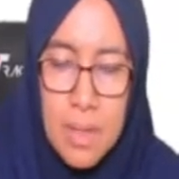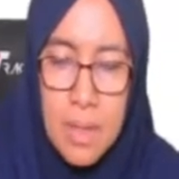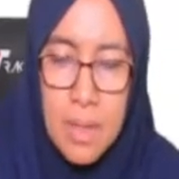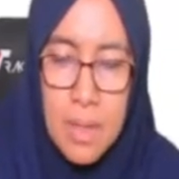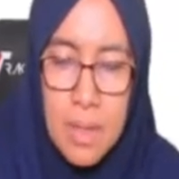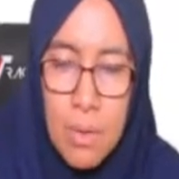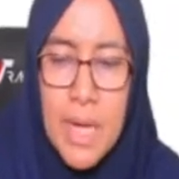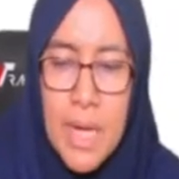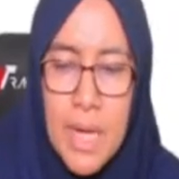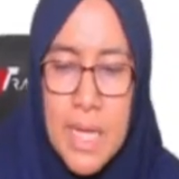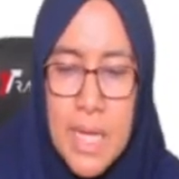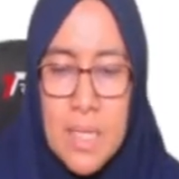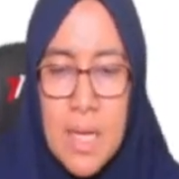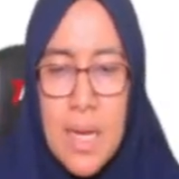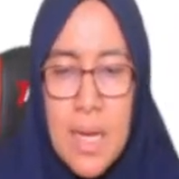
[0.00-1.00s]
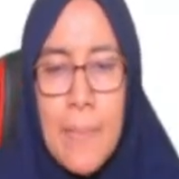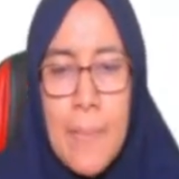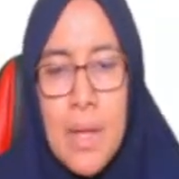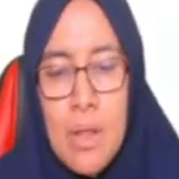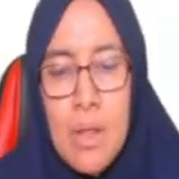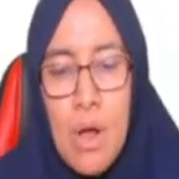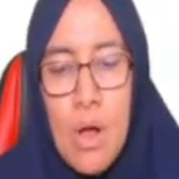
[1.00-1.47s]
What is the level
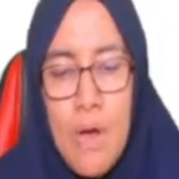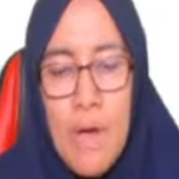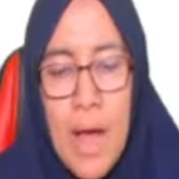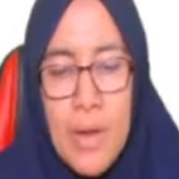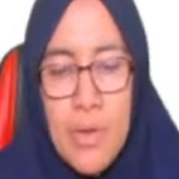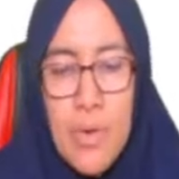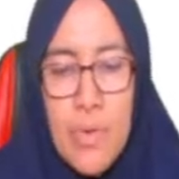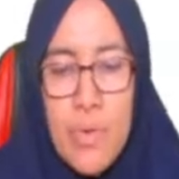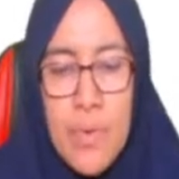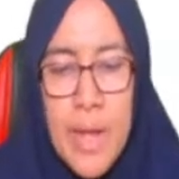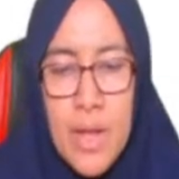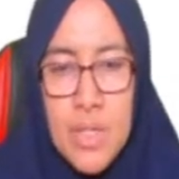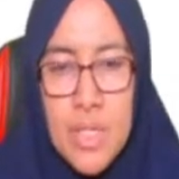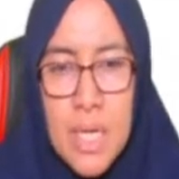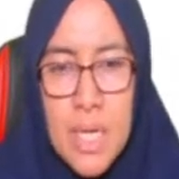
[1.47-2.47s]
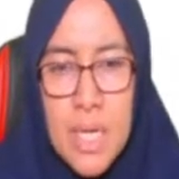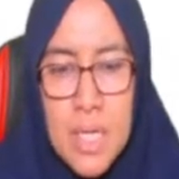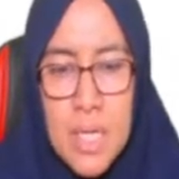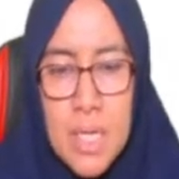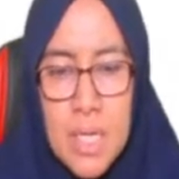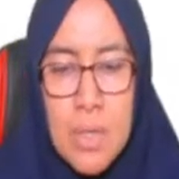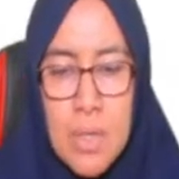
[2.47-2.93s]
of unknown reaction?
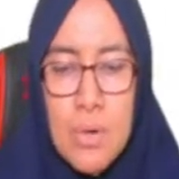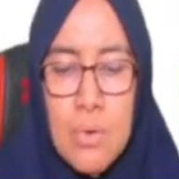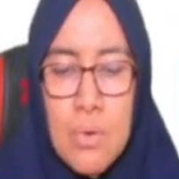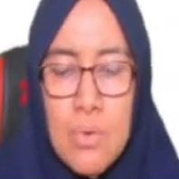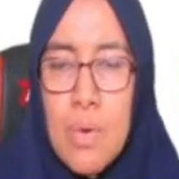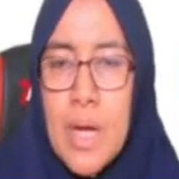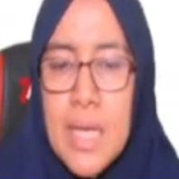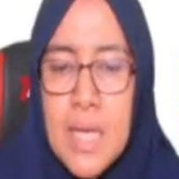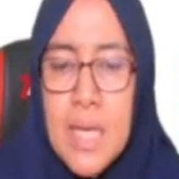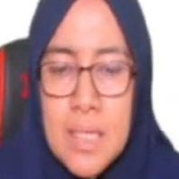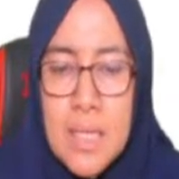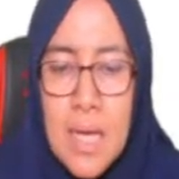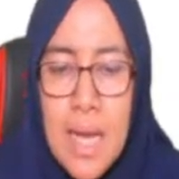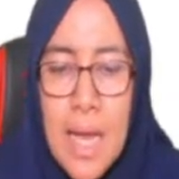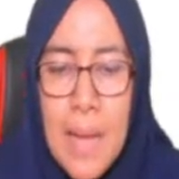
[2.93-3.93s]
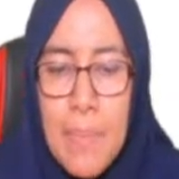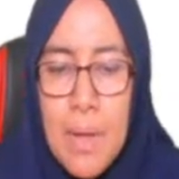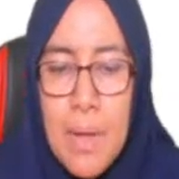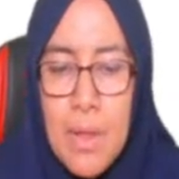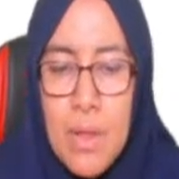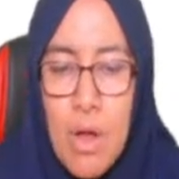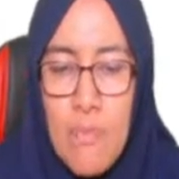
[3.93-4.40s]
What is the level
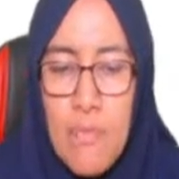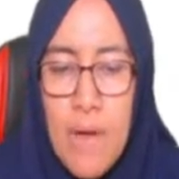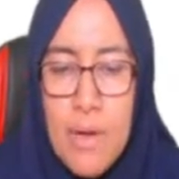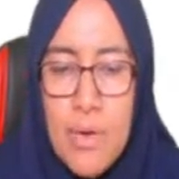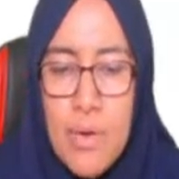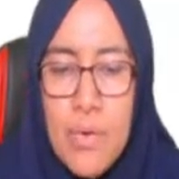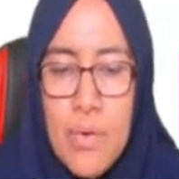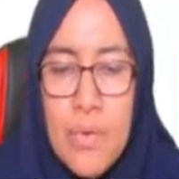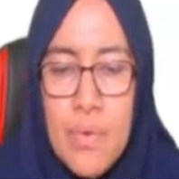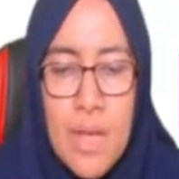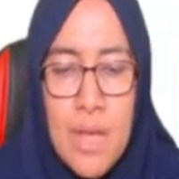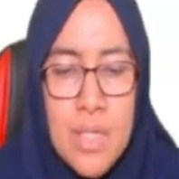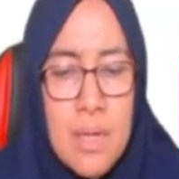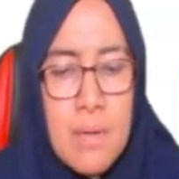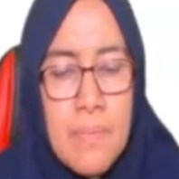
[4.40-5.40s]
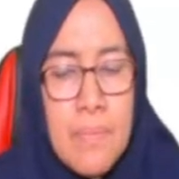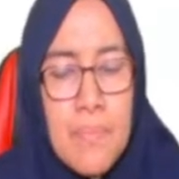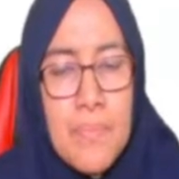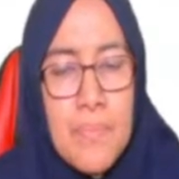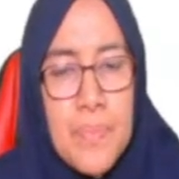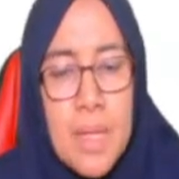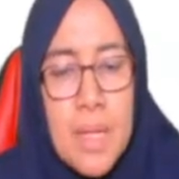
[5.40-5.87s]
of unknown reaction?
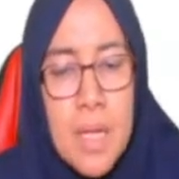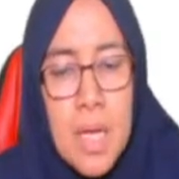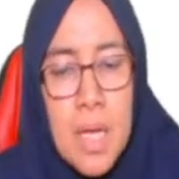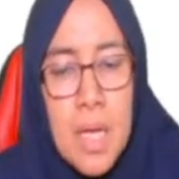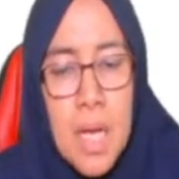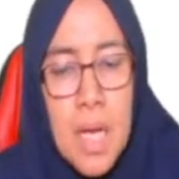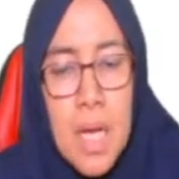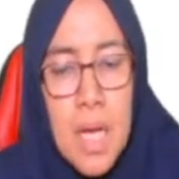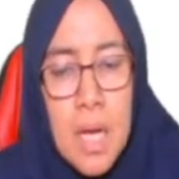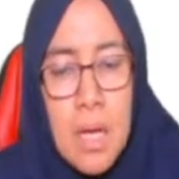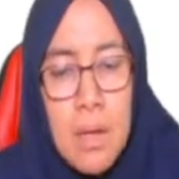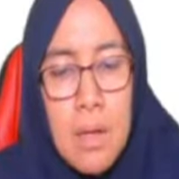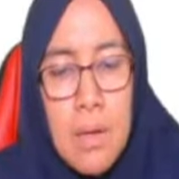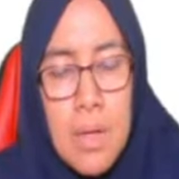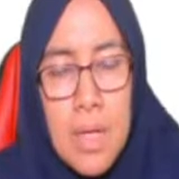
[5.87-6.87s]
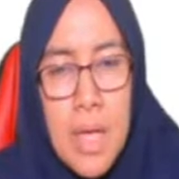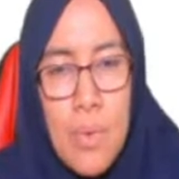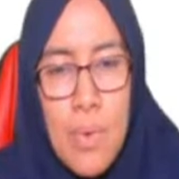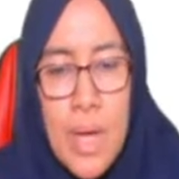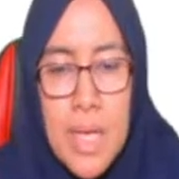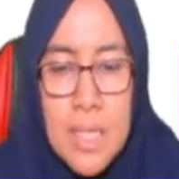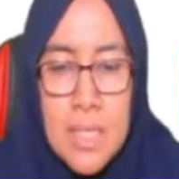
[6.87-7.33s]
Okay,
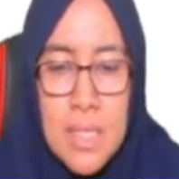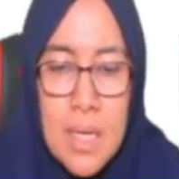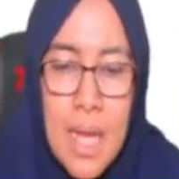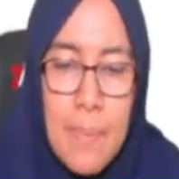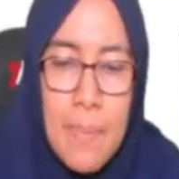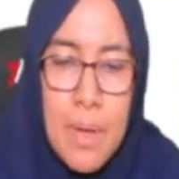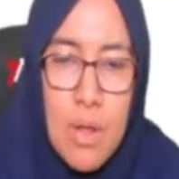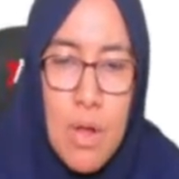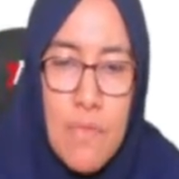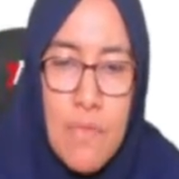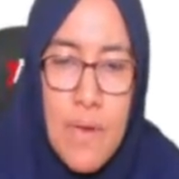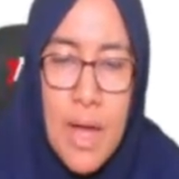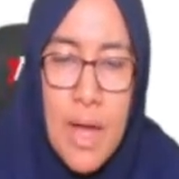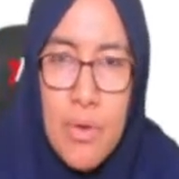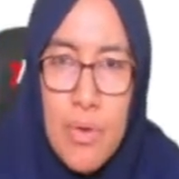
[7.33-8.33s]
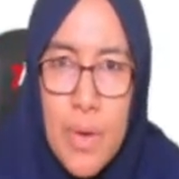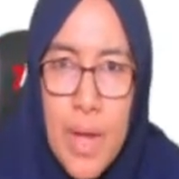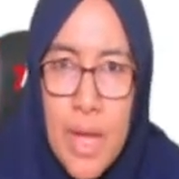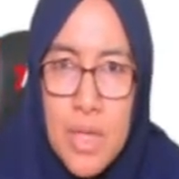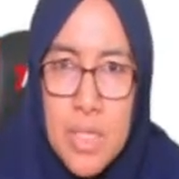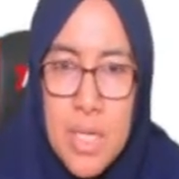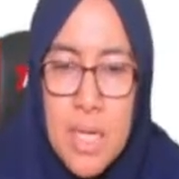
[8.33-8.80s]
what is the level of unknown
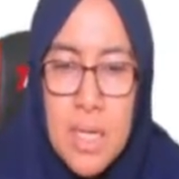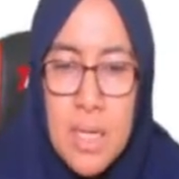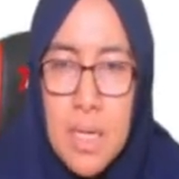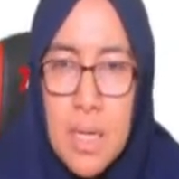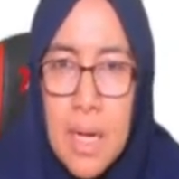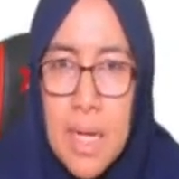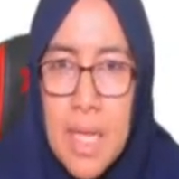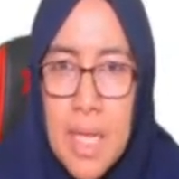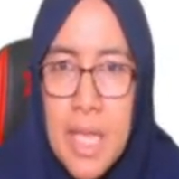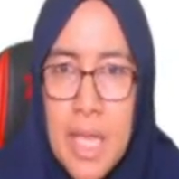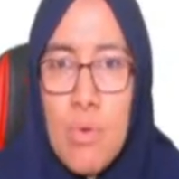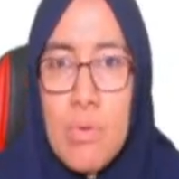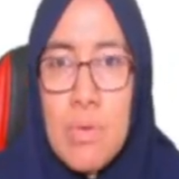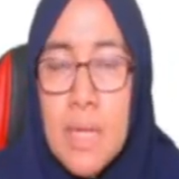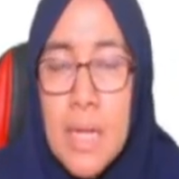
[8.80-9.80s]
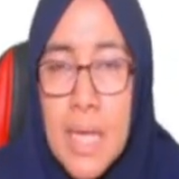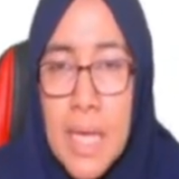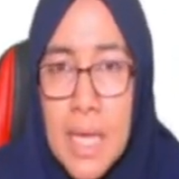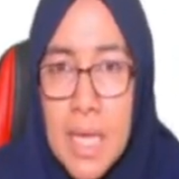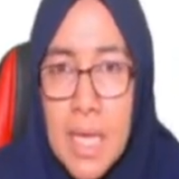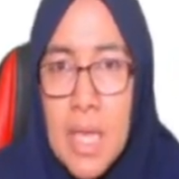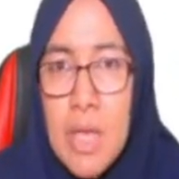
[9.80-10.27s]
reaction?
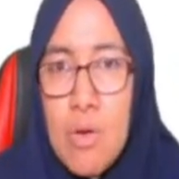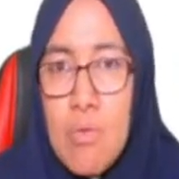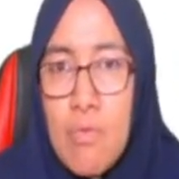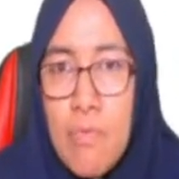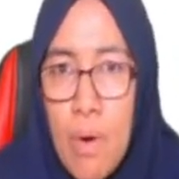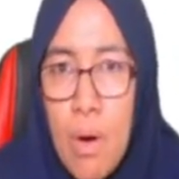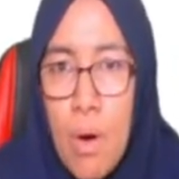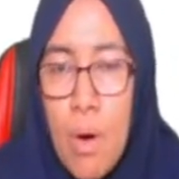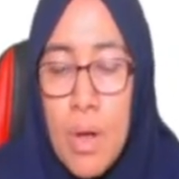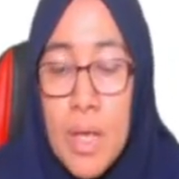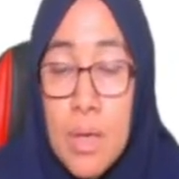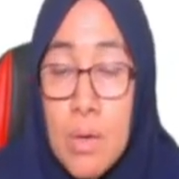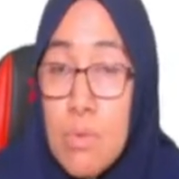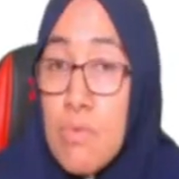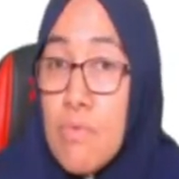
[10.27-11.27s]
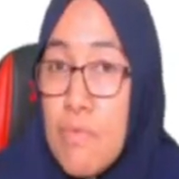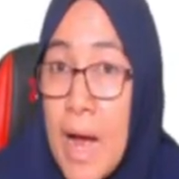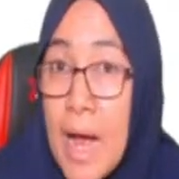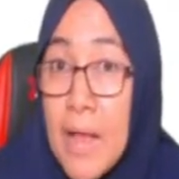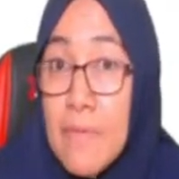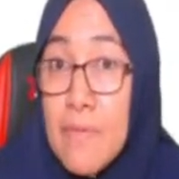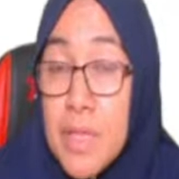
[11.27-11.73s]
Q3, Q4,
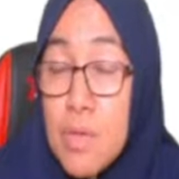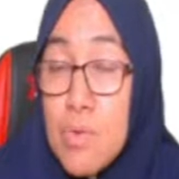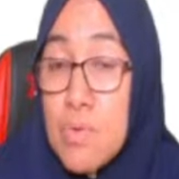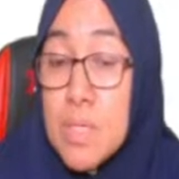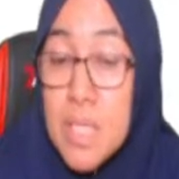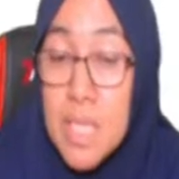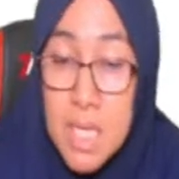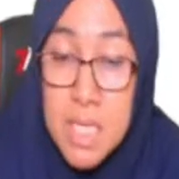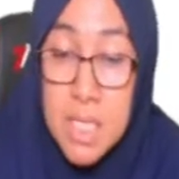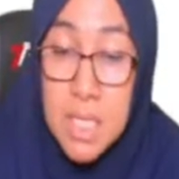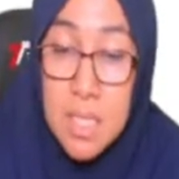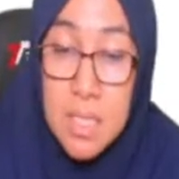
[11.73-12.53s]
Q5, Q6.